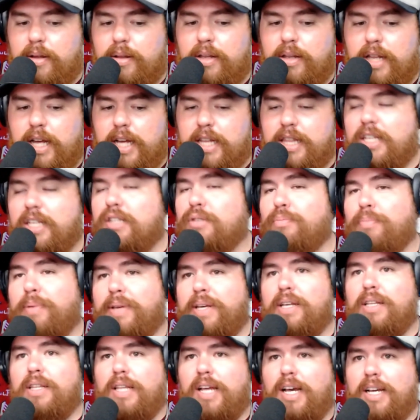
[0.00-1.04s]
let this be
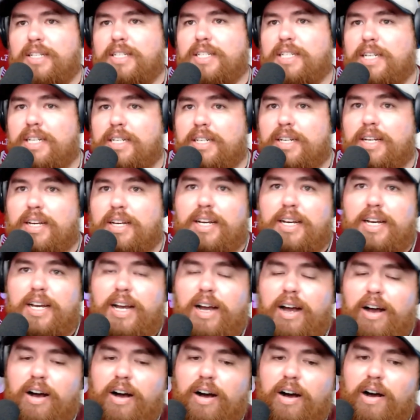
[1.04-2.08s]
a lesson
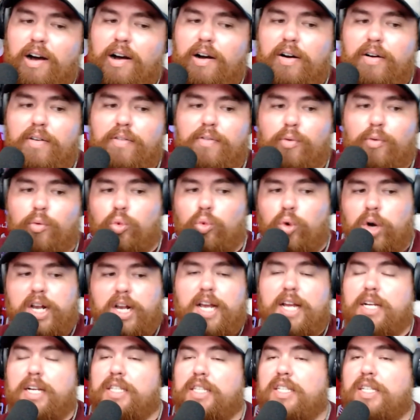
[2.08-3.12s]
of what
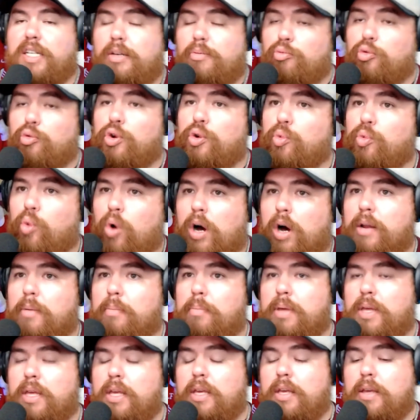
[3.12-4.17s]
kind of team we want to
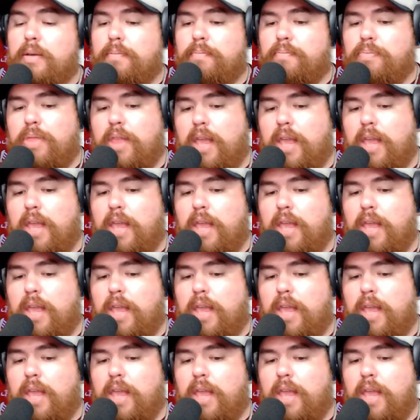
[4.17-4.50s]
be